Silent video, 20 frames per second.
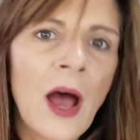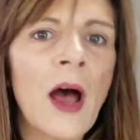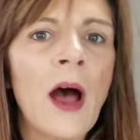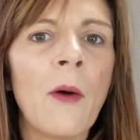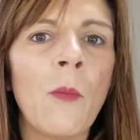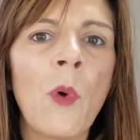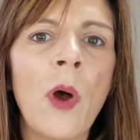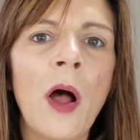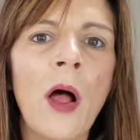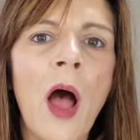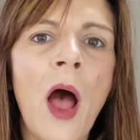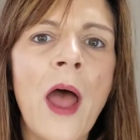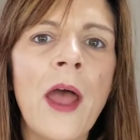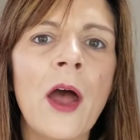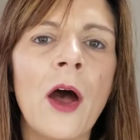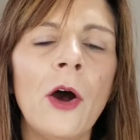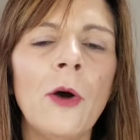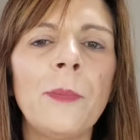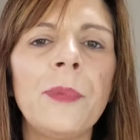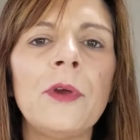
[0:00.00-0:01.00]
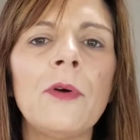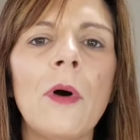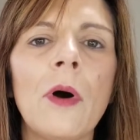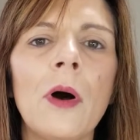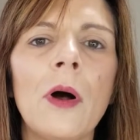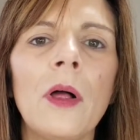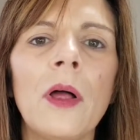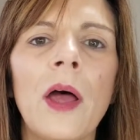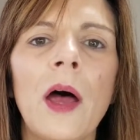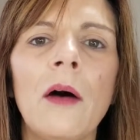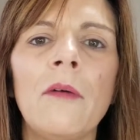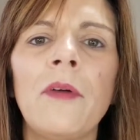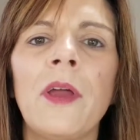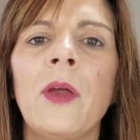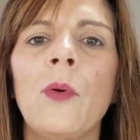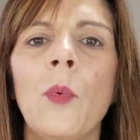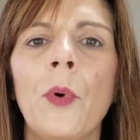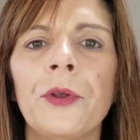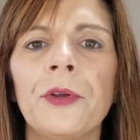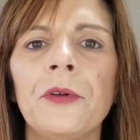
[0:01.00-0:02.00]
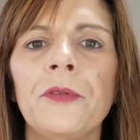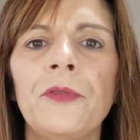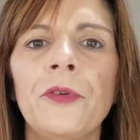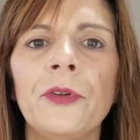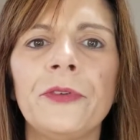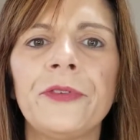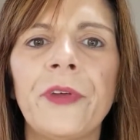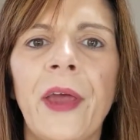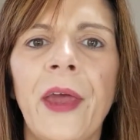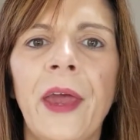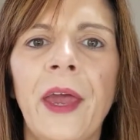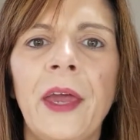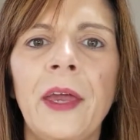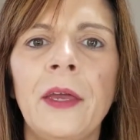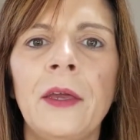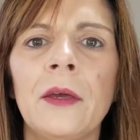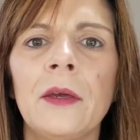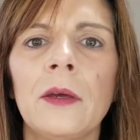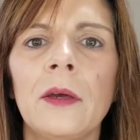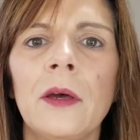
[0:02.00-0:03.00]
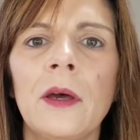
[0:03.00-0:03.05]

Well, I hope you all have a wonderful day,